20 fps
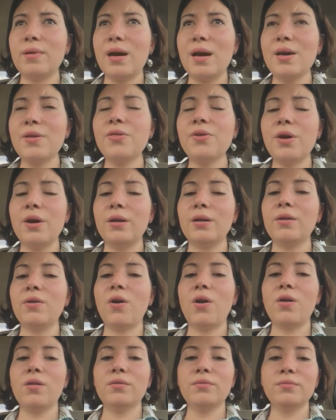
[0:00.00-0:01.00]
I thought it
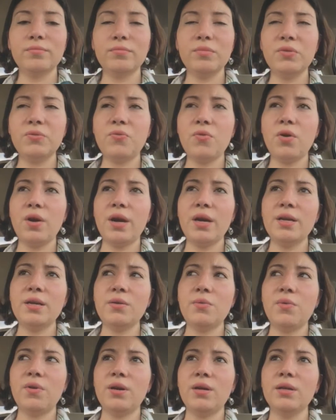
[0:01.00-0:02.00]
all before
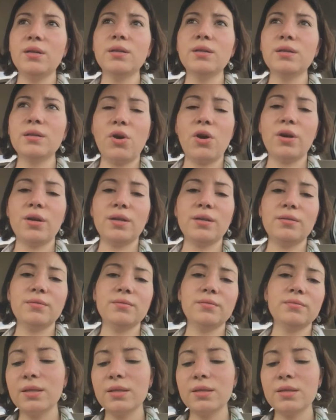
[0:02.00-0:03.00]
anyone thought it.
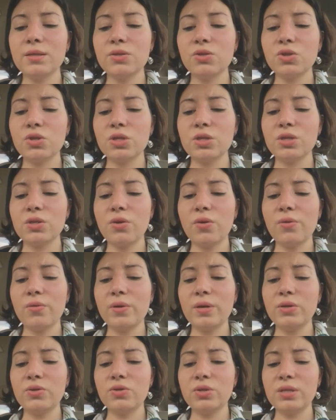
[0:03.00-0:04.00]
It's just so
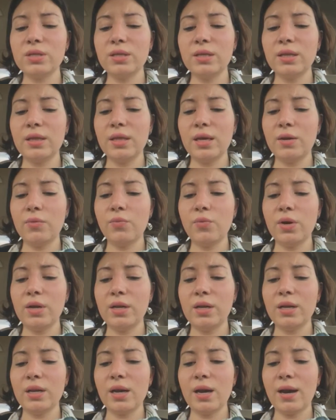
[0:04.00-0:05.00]
interesting that
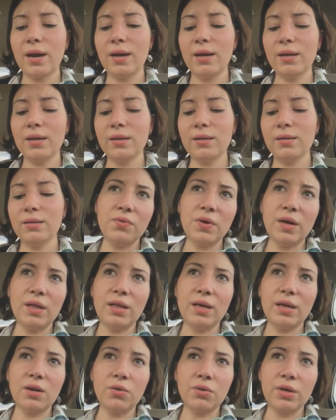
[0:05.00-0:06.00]
when I felt
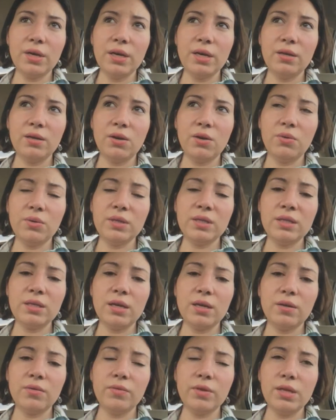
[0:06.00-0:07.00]
like, okay, no, it's
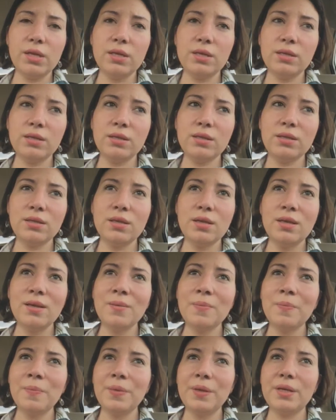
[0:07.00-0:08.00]
none of these,
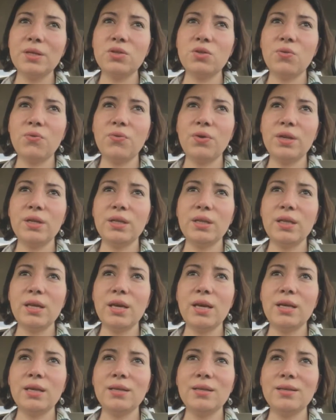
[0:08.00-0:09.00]
it's so funny
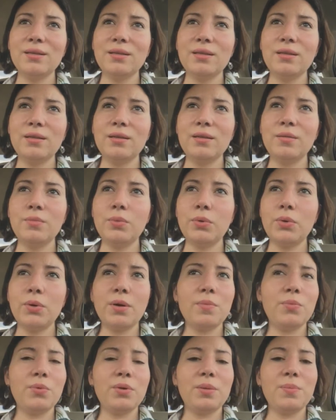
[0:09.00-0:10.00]
that he
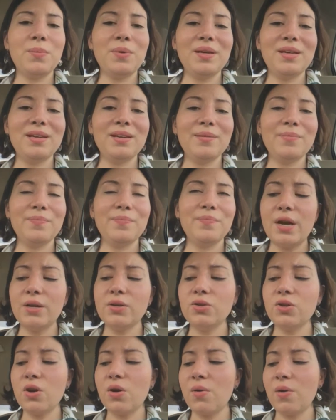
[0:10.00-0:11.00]
broke up with me. I
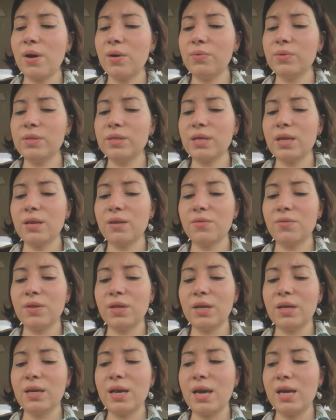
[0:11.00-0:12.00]
know I was kind of
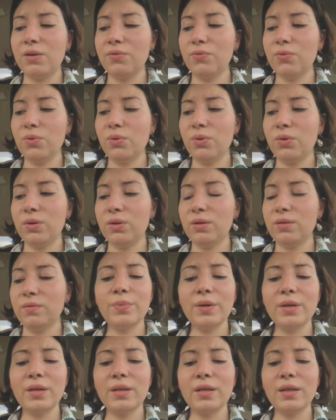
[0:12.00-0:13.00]
like a handful,
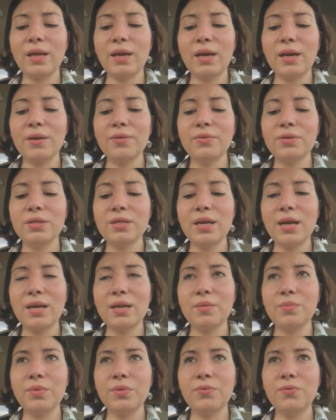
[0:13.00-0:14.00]
but like I've
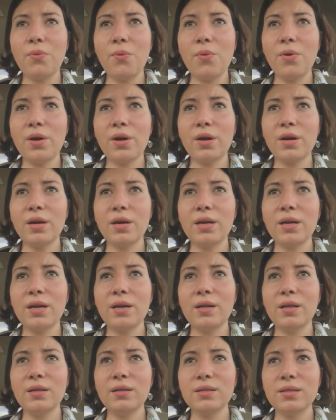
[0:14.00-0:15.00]
said it before and
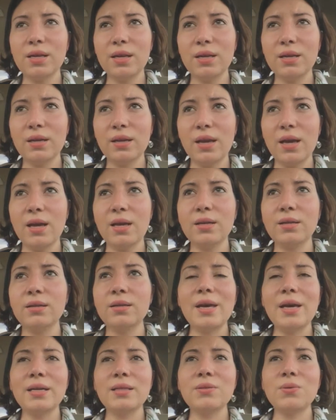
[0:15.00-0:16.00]
I'll say it again,
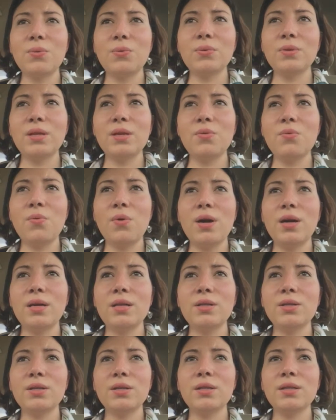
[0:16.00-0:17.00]
that's only
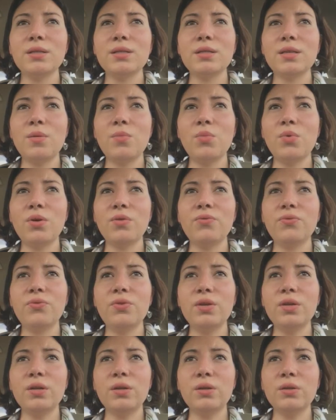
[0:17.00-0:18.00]
when someone
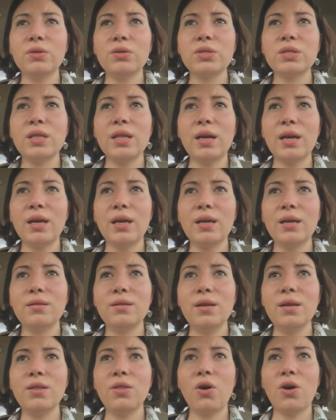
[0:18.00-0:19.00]
feels like
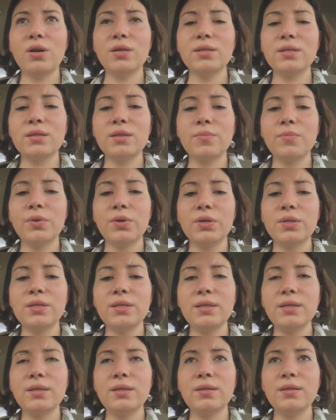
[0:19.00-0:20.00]
they lost the
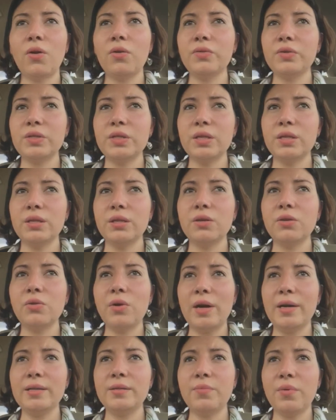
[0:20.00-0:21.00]
person, all of a sudden
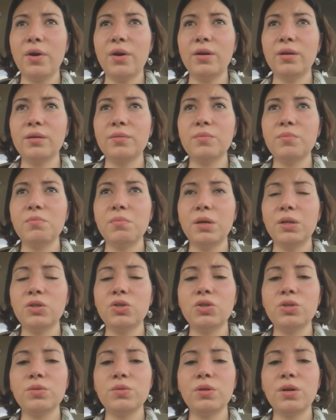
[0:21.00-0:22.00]
grasp on much